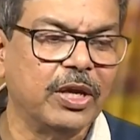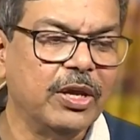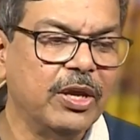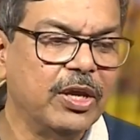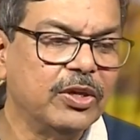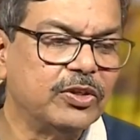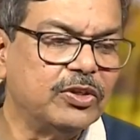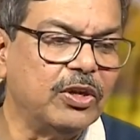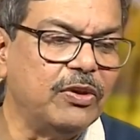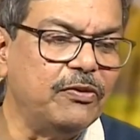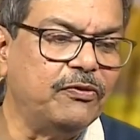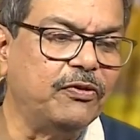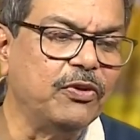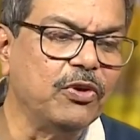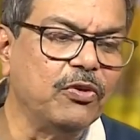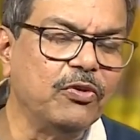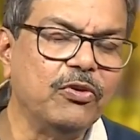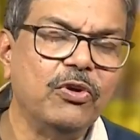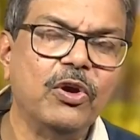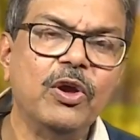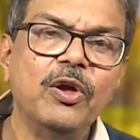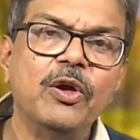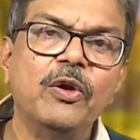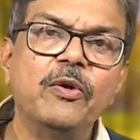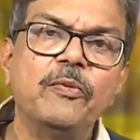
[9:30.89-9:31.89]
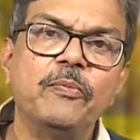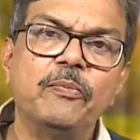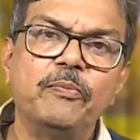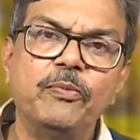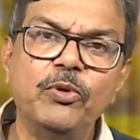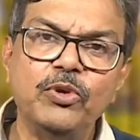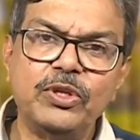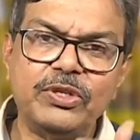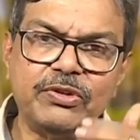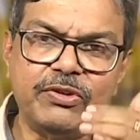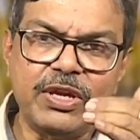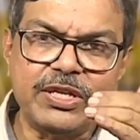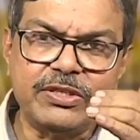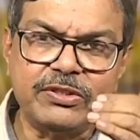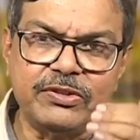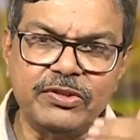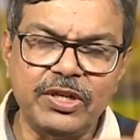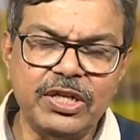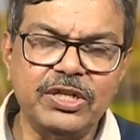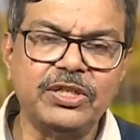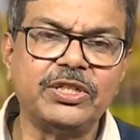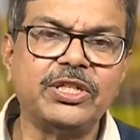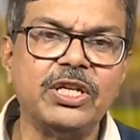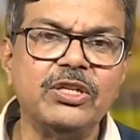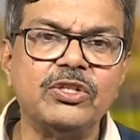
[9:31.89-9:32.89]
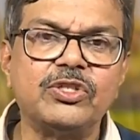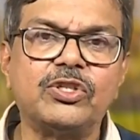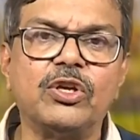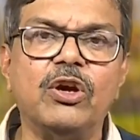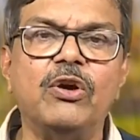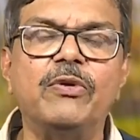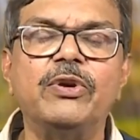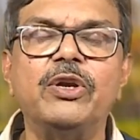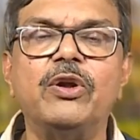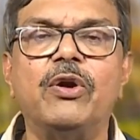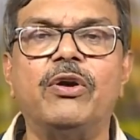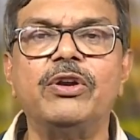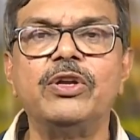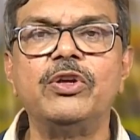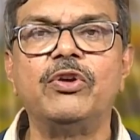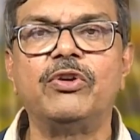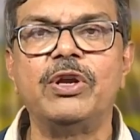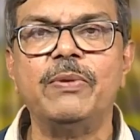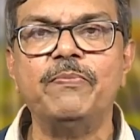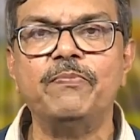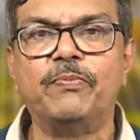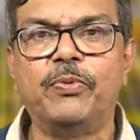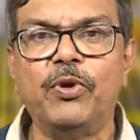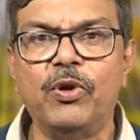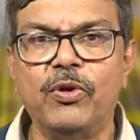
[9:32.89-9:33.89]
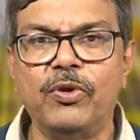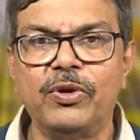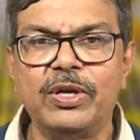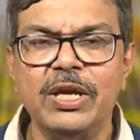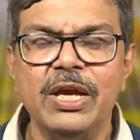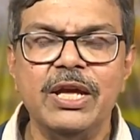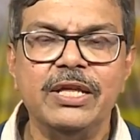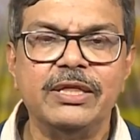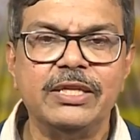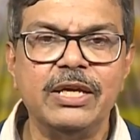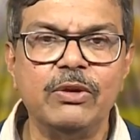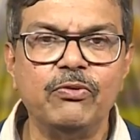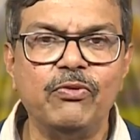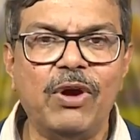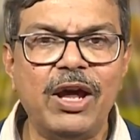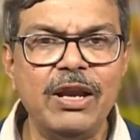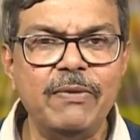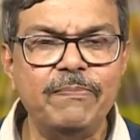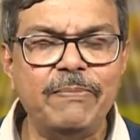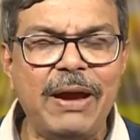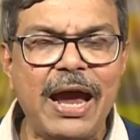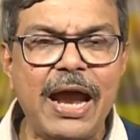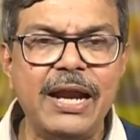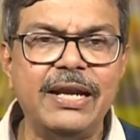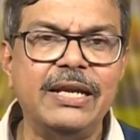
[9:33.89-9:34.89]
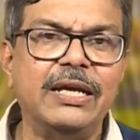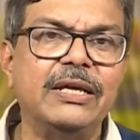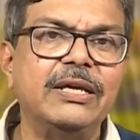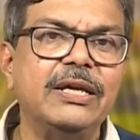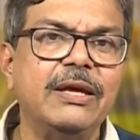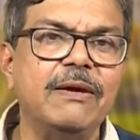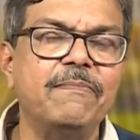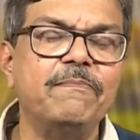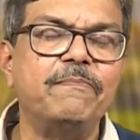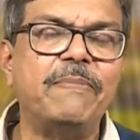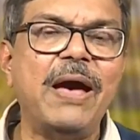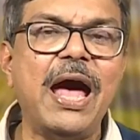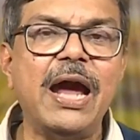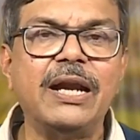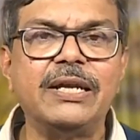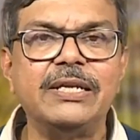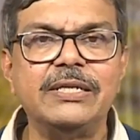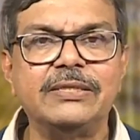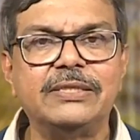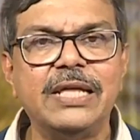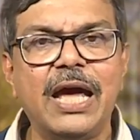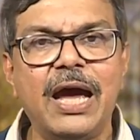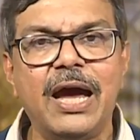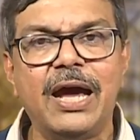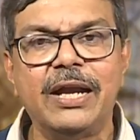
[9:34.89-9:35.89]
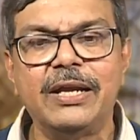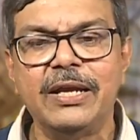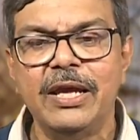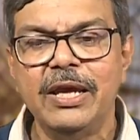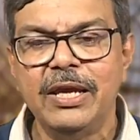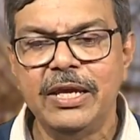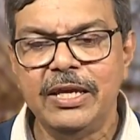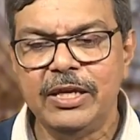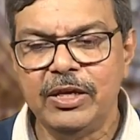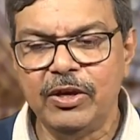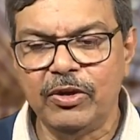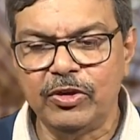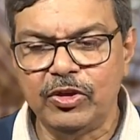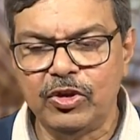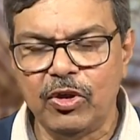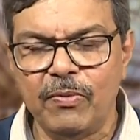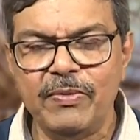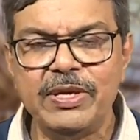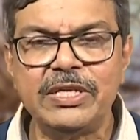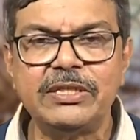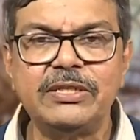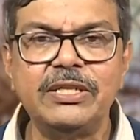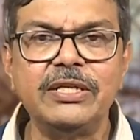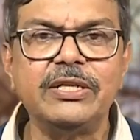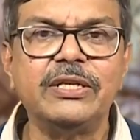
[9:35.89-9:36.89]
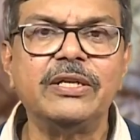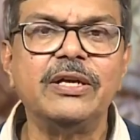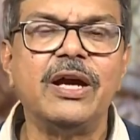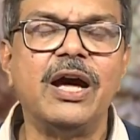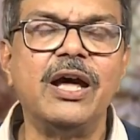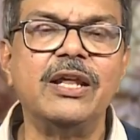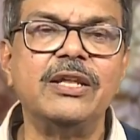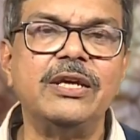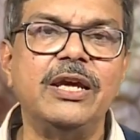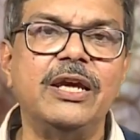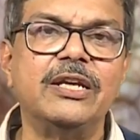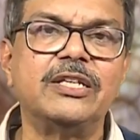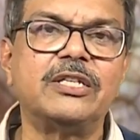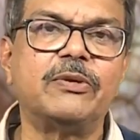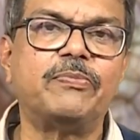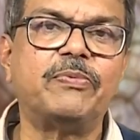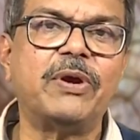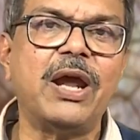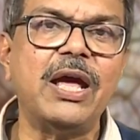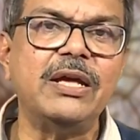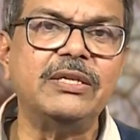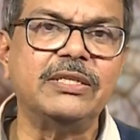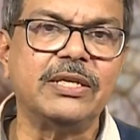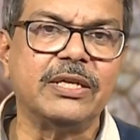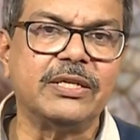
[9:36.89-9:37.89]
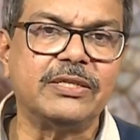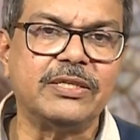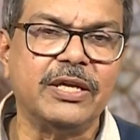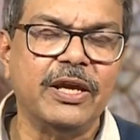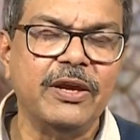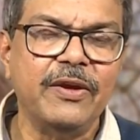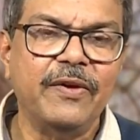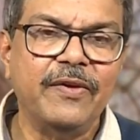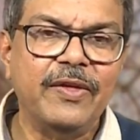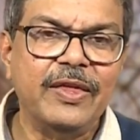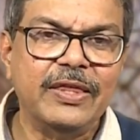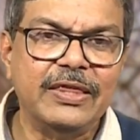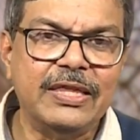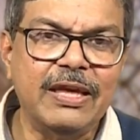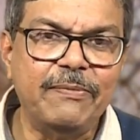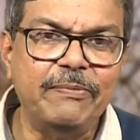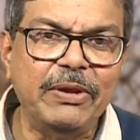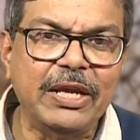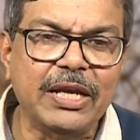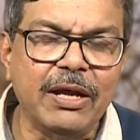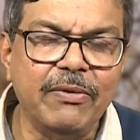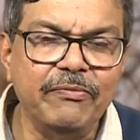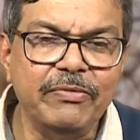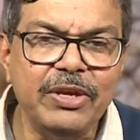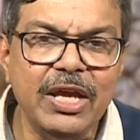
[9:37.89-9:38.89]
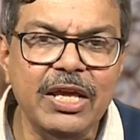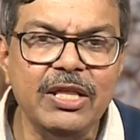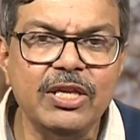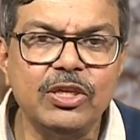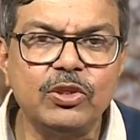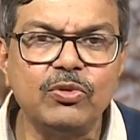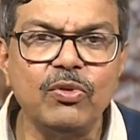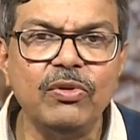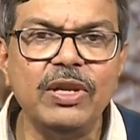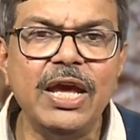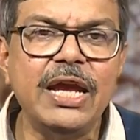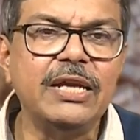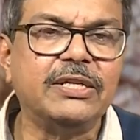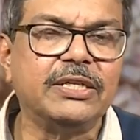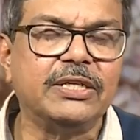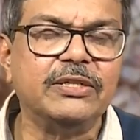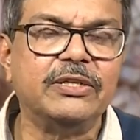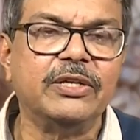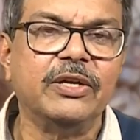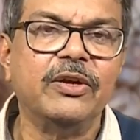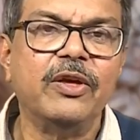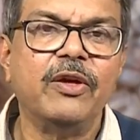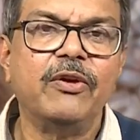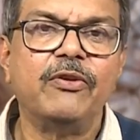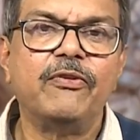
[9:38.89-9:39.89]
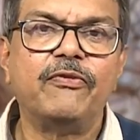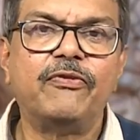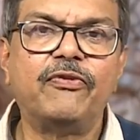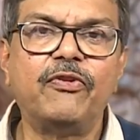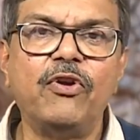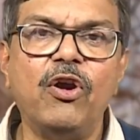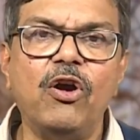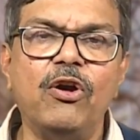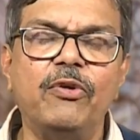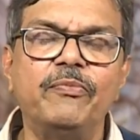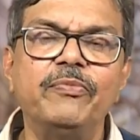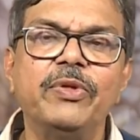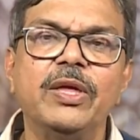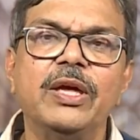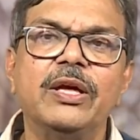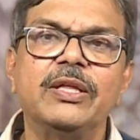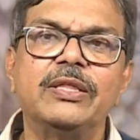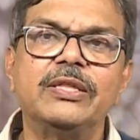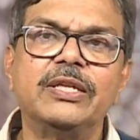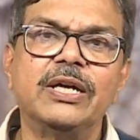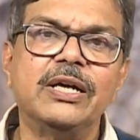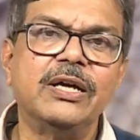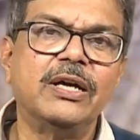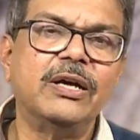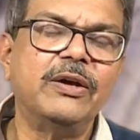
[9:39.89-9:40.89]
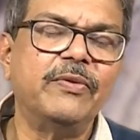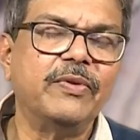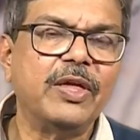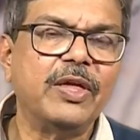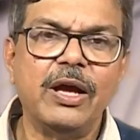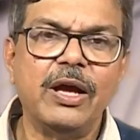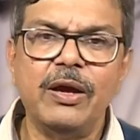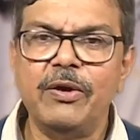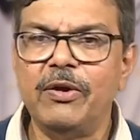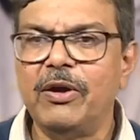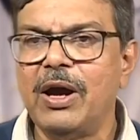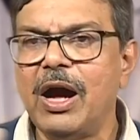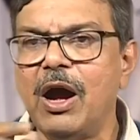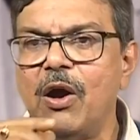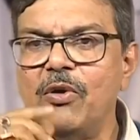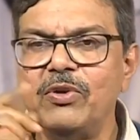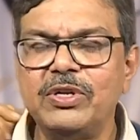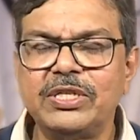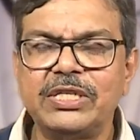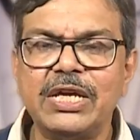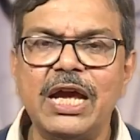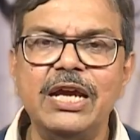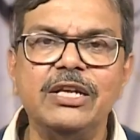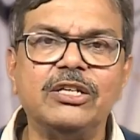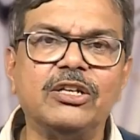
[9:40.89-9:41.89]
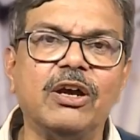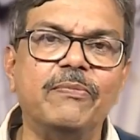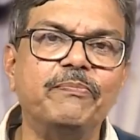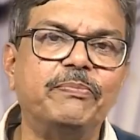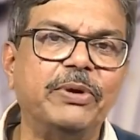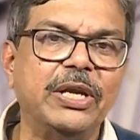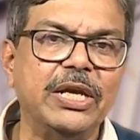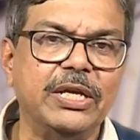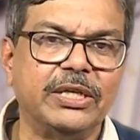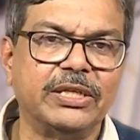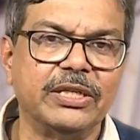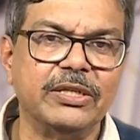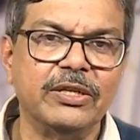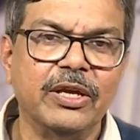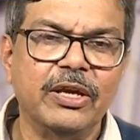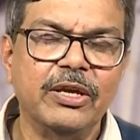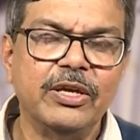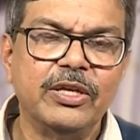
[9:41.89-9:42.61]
So if you put restrictions on your import, then one bad impact is that your domestic enterprises, they become insulated from the outside competition.